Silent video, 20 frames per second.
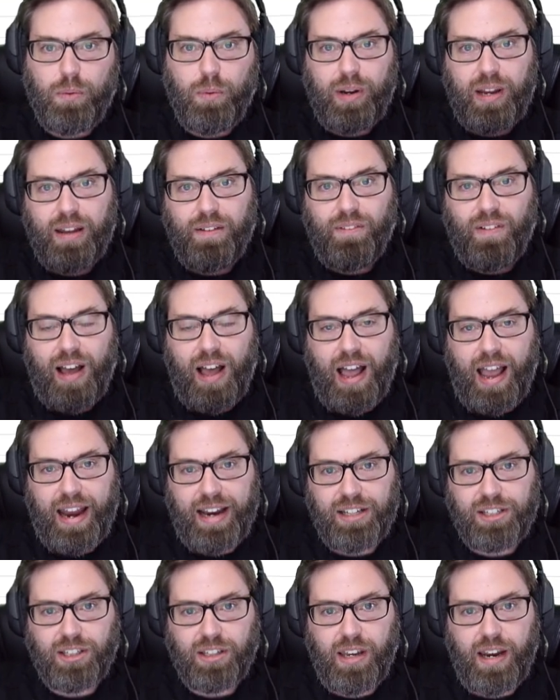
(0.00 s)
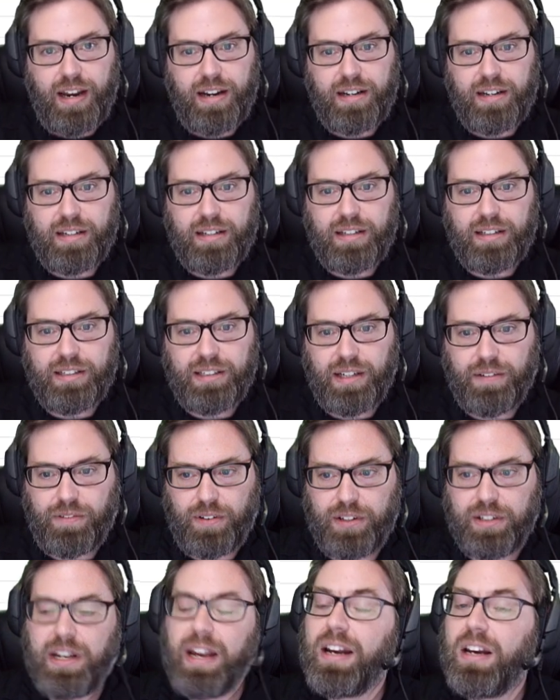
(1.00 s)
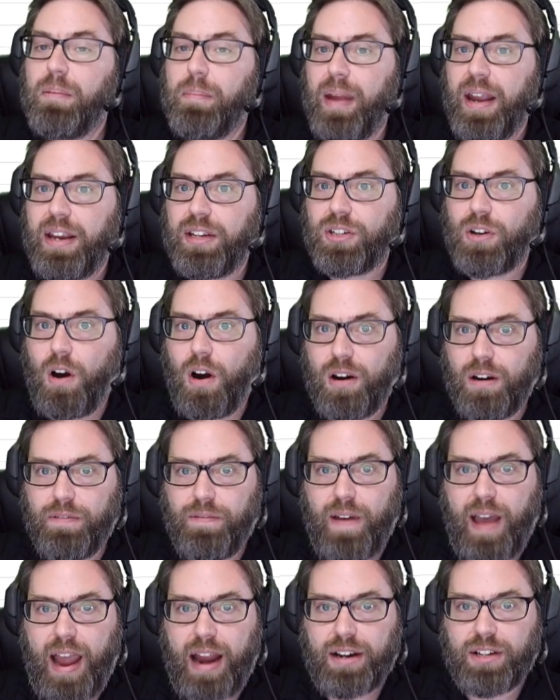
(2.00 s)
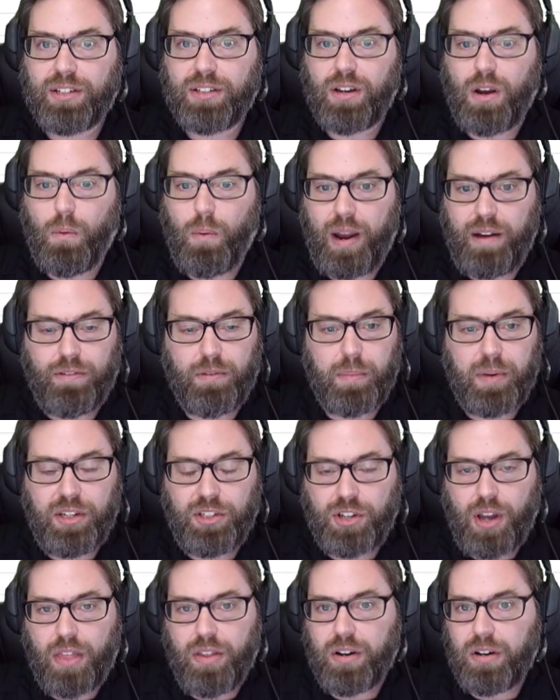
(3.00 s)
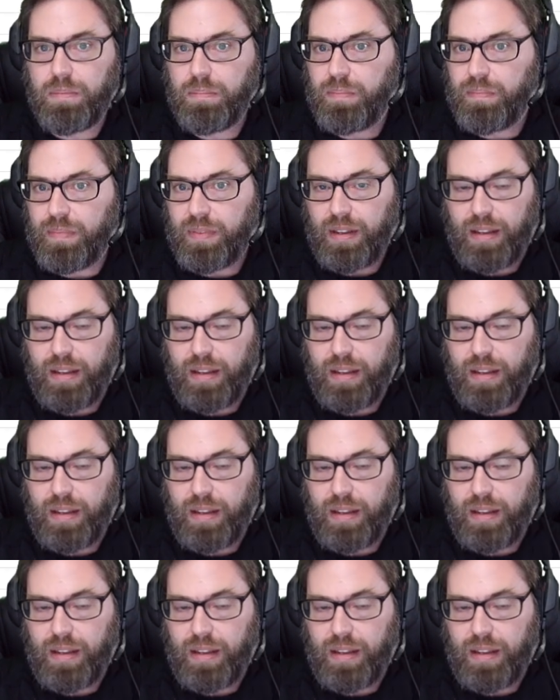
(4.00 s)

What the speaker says: we have isolated different database artifacts away from each other,